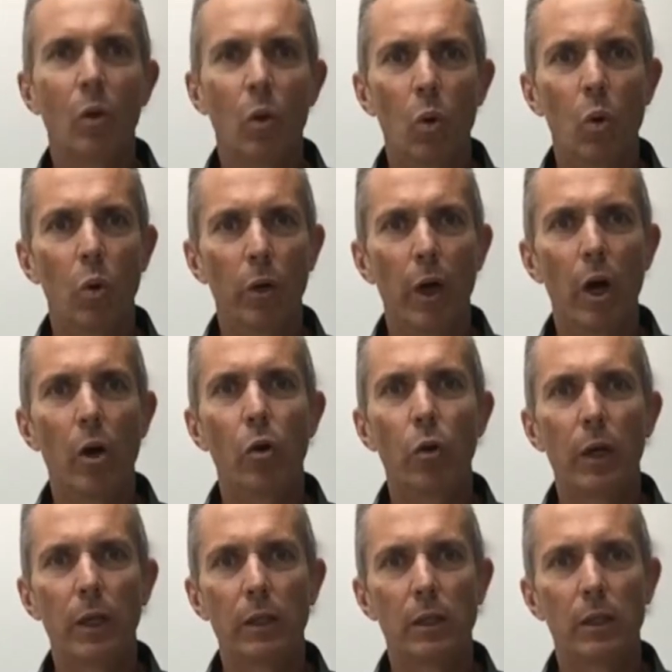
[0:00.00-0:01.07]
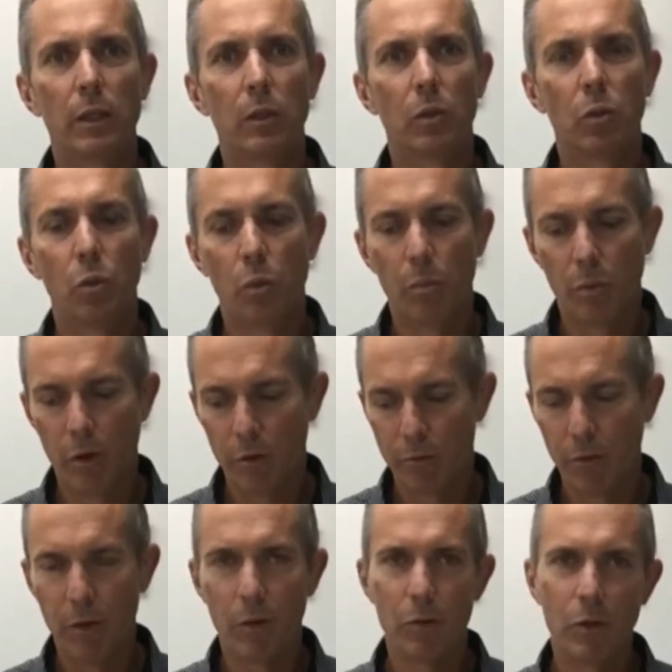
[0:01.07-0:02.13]
or an O-ring center core
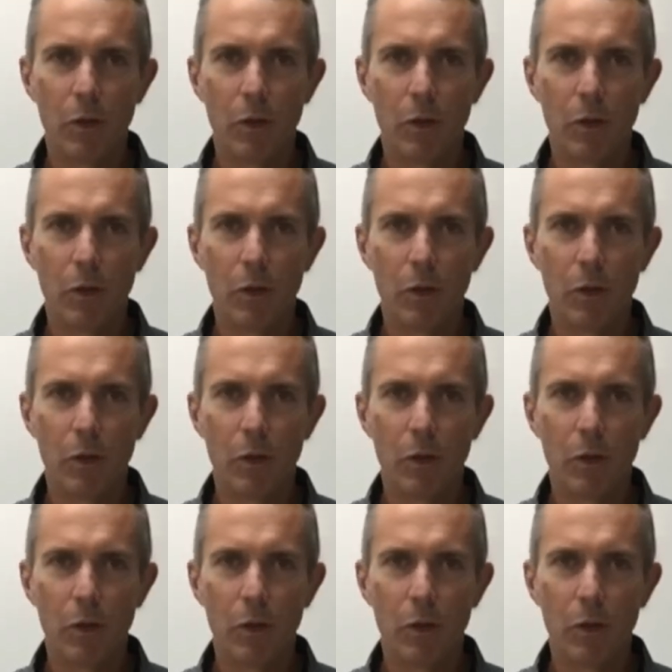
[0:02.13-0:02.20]
profile.